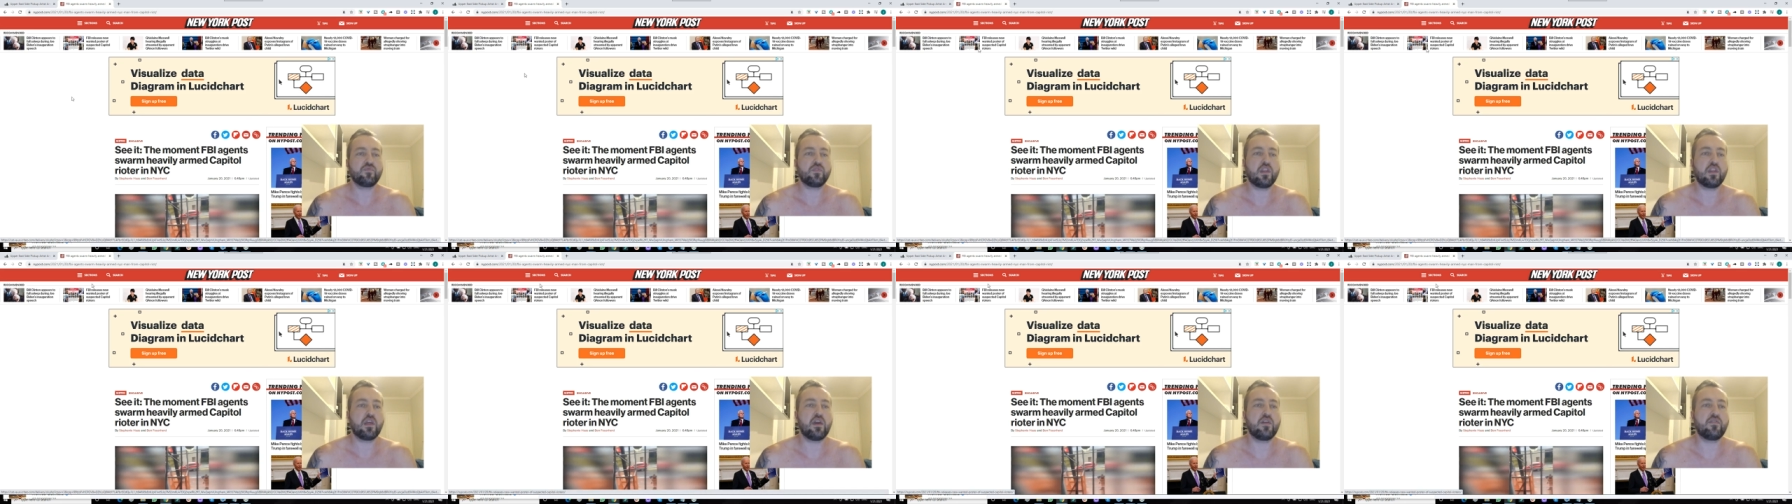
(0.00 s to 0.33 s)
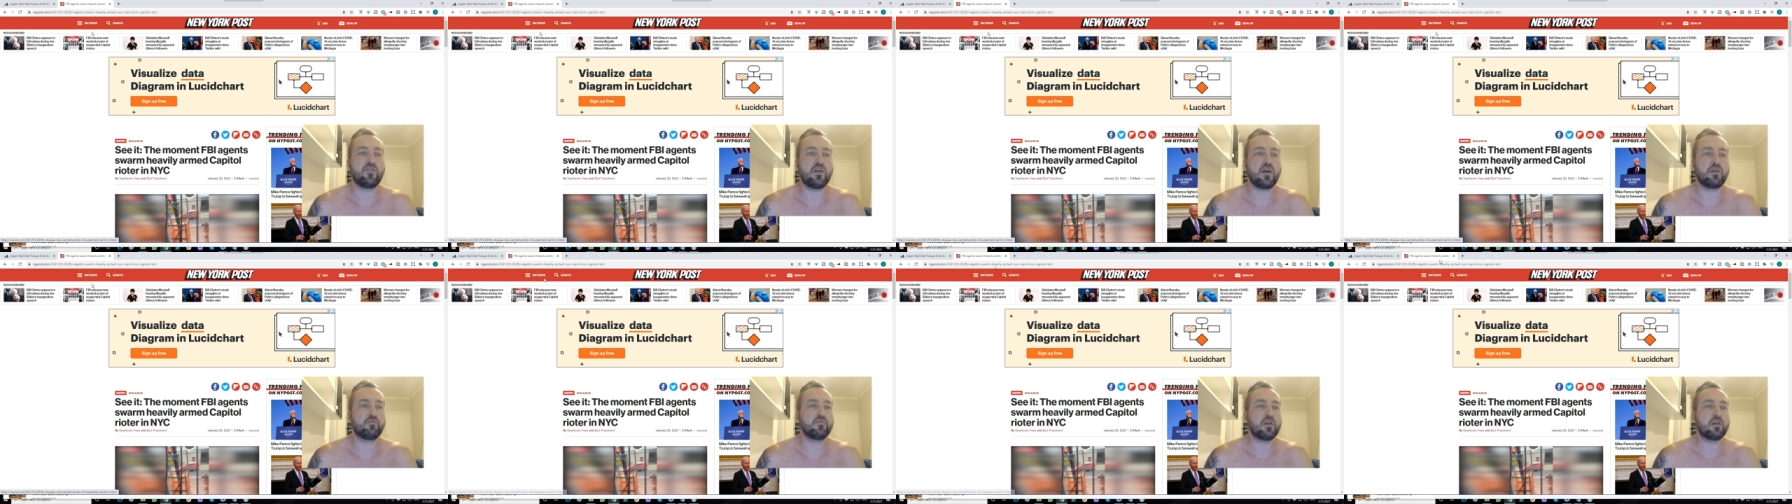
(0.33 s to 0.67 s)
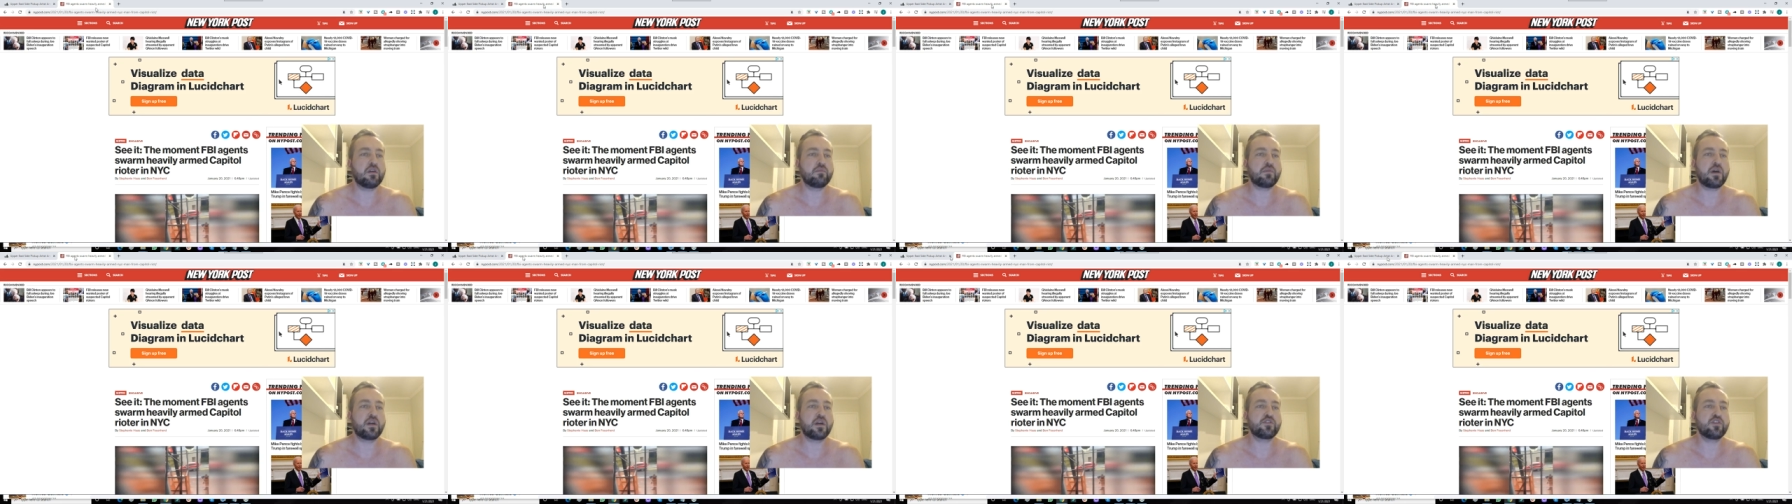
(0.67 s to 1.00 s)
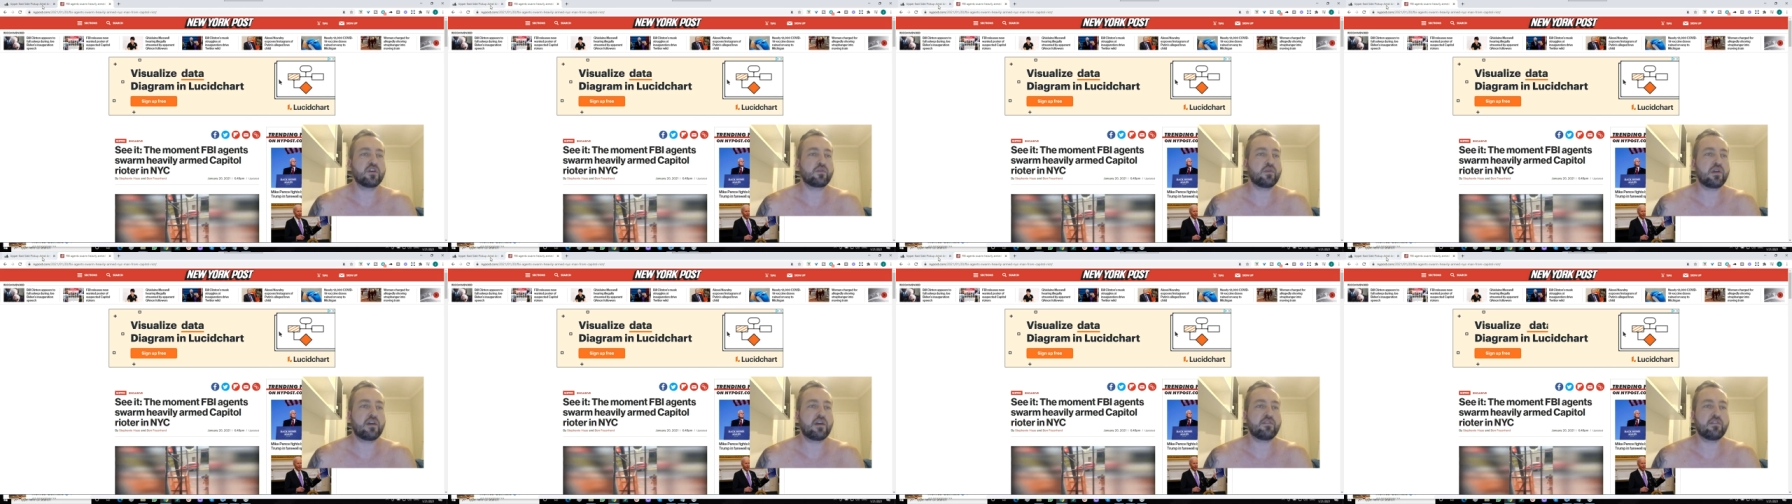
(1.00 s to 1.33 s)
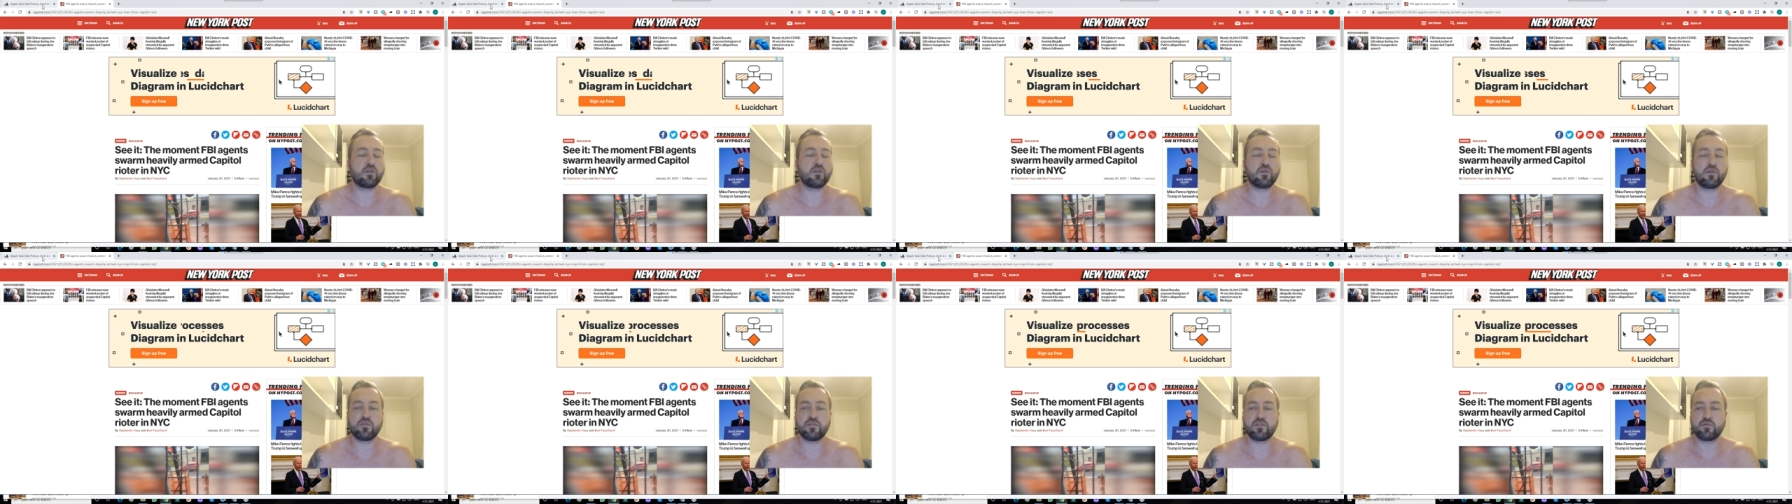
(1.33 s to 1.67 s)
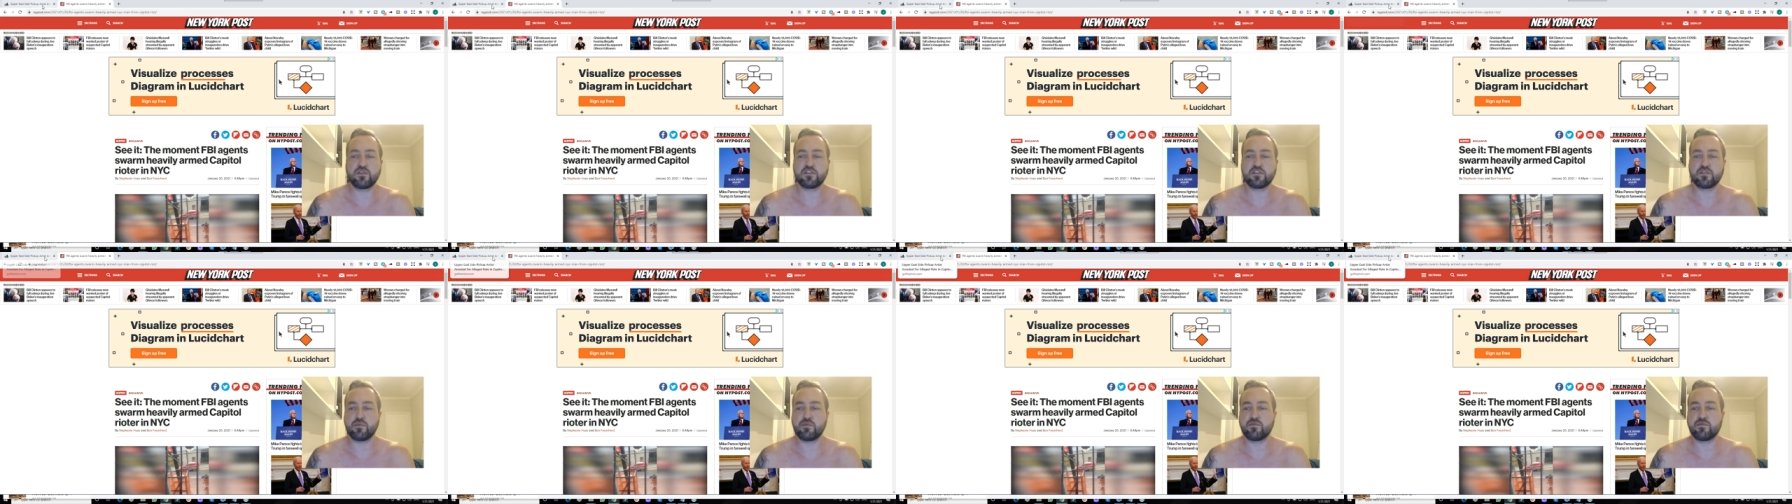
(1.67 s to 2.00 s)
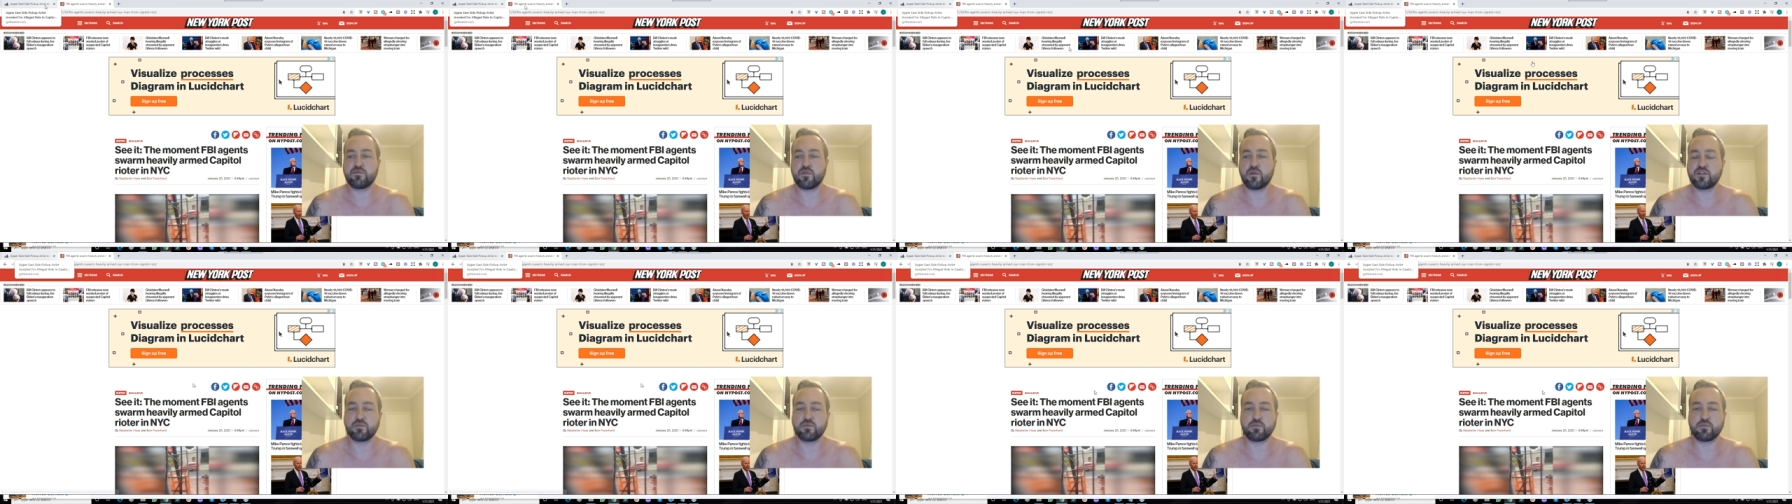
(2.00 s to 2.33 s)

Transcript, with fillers: and that me and my chick would have our own threesome and foursome